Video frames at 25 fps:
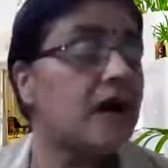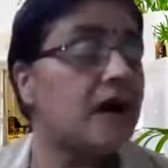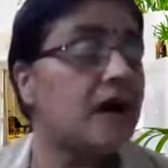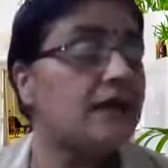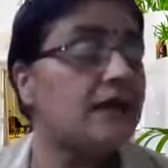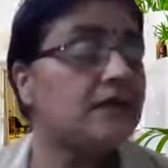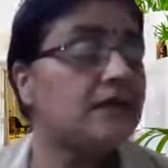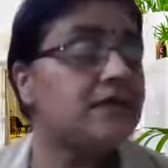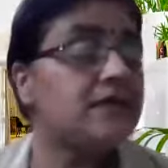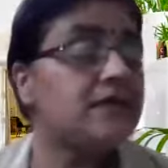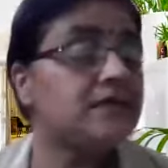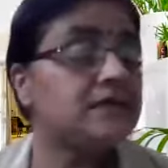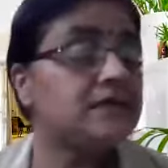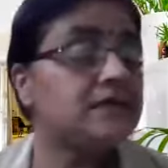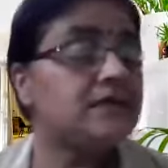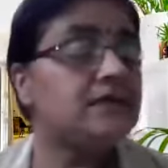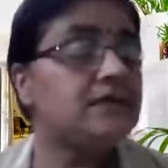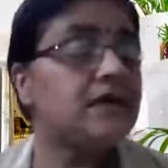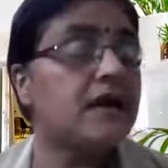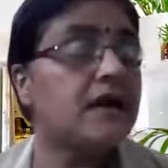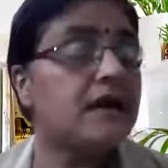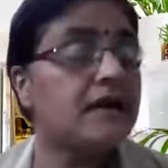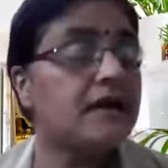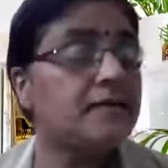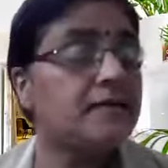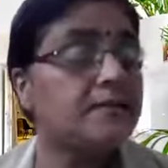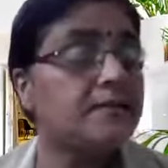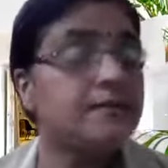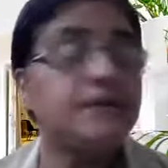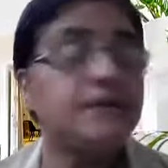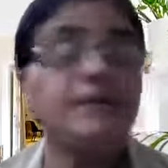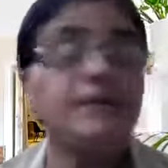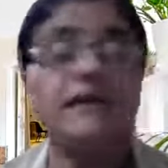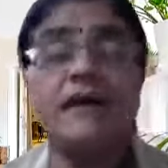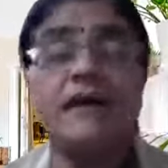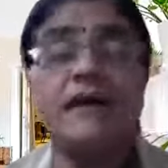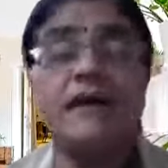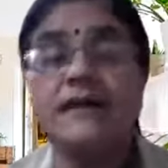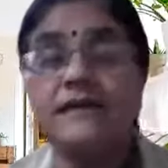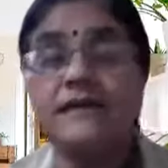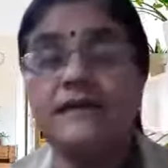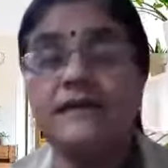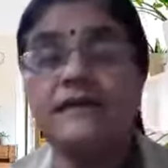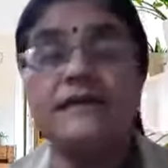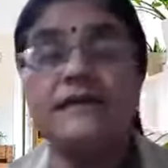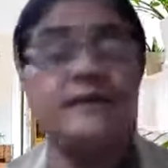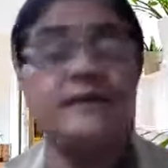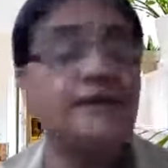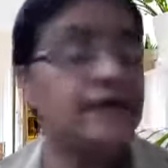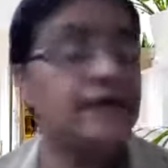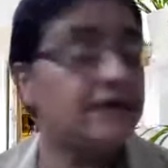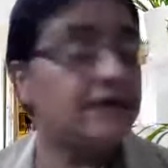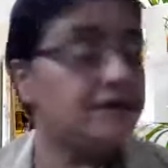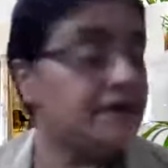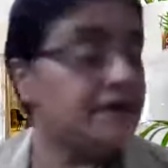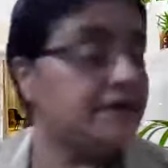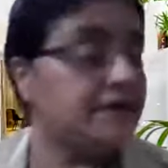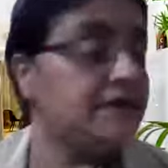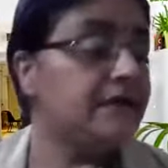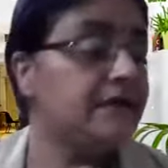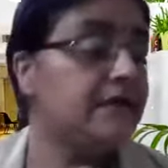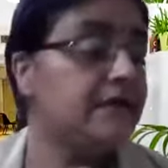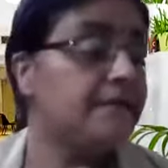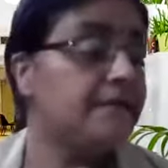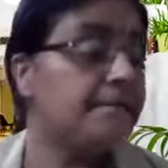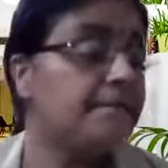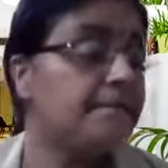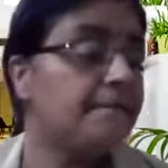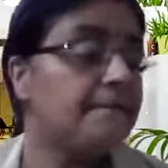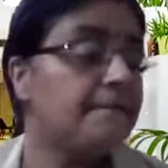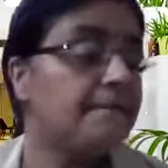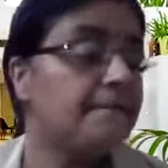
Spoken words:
RECIPIENT.